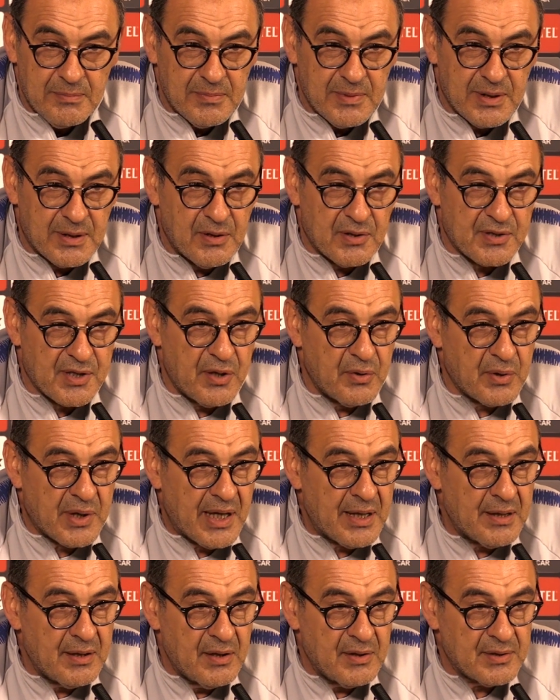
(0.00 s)
Because you
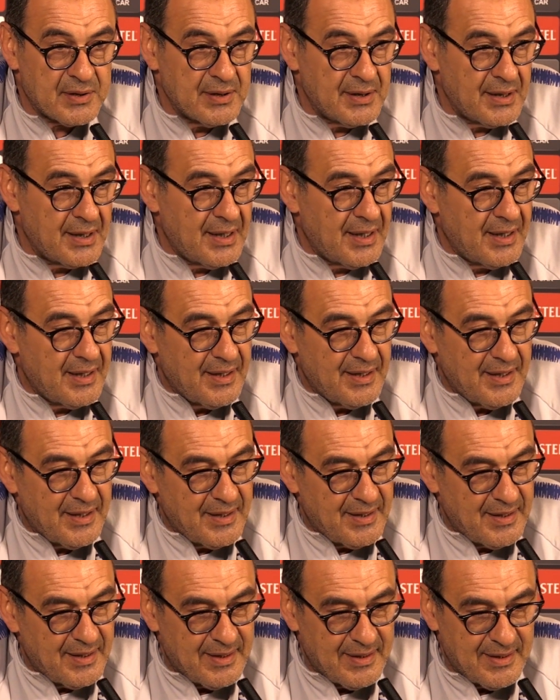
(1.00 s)
cannot... Uh,
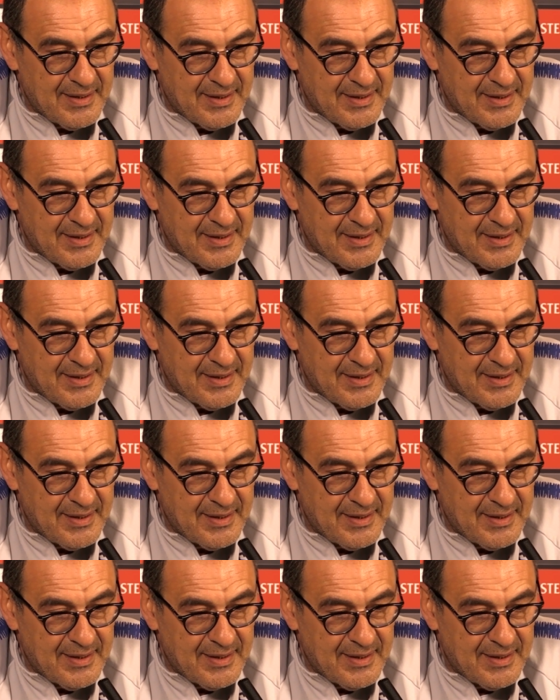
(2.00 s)
uh,